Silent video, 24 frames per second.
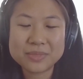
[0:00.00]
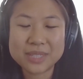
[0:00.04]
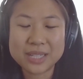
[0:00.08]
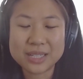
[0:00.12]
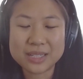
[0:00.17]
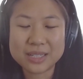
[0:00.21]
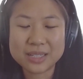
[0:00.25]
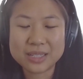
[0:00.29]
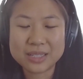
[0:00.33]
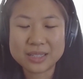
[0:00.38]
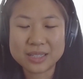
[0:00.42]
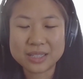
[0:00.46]

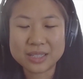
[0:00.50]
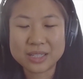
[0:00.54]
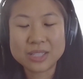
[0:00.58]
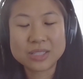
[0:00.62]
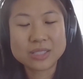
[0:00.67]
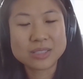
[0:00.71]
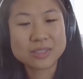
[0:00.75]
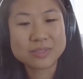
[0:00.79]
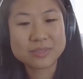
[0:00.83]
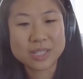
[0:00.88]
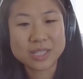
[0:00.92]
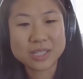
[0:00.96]
that kind of thing.
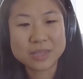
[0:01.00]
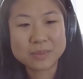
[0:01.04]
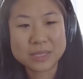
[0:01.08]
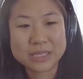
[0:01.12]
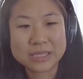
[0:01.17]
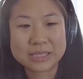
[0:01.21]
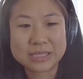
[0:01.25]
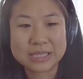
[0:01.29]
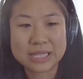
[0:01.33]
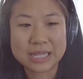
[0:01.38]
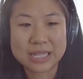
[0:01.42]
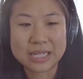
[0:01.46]
On the
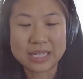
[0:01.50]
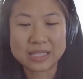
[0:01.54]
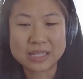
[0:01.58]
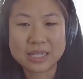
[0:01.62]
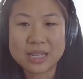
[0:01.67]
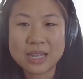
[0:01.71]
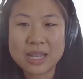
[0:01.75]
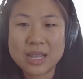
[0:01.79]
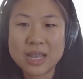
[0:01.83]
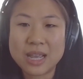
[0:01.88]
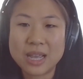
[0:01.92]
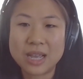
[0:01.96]
development
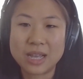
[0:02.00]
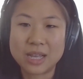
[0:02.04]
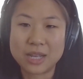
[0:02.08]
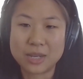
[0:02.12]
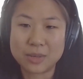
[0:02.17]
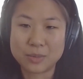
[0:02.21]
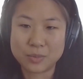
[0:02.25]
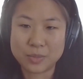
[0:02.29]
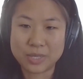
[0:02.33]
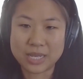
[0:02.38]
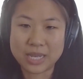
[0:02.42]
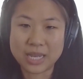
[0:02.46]
side,
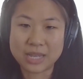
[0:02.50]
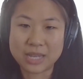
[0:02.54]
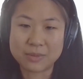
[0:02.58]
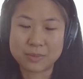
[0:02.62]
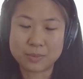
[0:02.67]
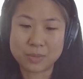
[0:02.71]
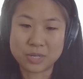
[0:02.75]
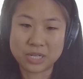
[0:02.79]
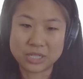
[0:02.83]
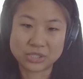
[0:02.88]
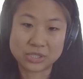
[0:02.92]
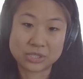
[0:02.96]
we
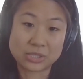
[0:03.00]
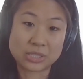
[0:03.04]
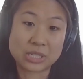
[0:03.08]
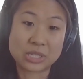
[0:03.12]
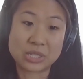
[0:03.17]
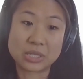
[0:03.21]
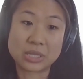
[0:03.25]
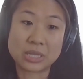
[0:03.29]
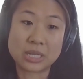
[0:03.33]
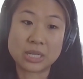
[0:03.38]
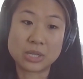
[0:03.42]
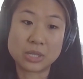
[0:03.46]
have projects
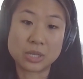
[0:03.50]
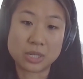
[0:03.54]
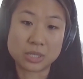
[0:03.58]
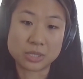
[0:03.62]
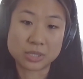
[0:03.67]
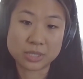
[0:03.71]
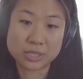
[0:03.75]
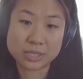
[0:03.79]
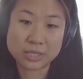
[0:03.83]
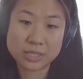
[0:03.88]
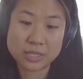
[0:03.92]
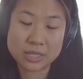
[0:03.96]
that are a lot
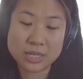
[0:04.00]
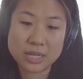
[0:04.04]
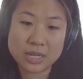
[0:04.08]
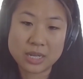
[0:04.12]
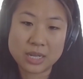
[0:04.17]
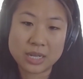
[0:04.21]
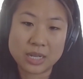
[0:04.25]
longer,